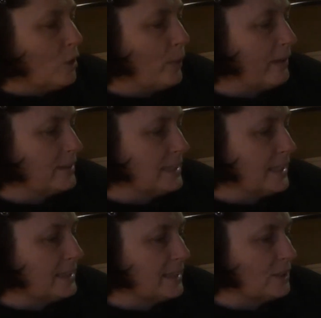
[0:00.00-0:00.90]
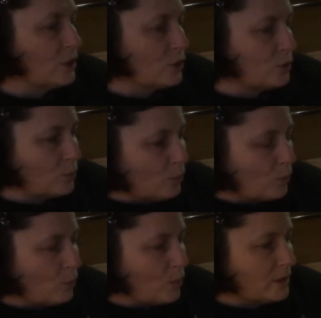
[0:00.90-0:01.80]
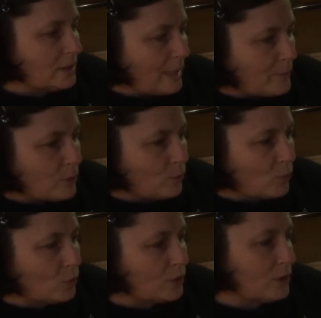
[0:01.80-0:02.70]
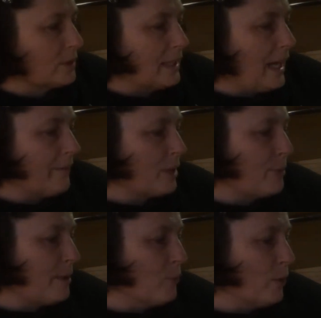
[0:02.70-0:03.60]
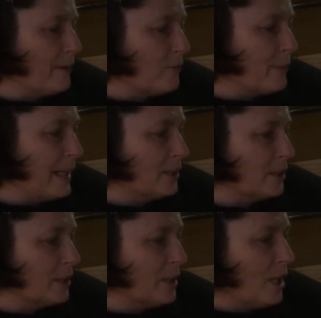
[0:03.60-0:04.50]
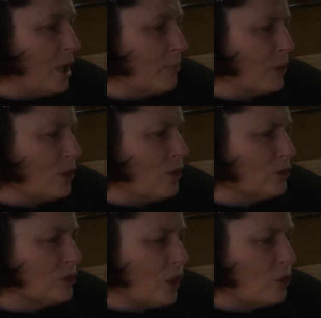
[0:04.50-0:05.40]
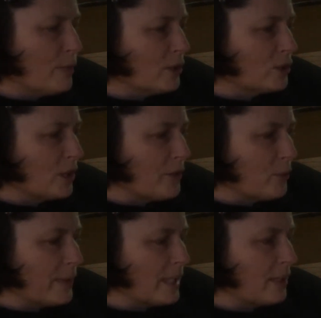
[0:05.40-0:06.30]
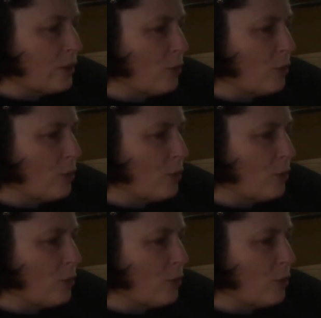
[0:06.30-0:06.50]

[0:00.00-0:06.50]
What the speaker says: Whereas this is just one step towards having a bit more information, but not so much so that we're going to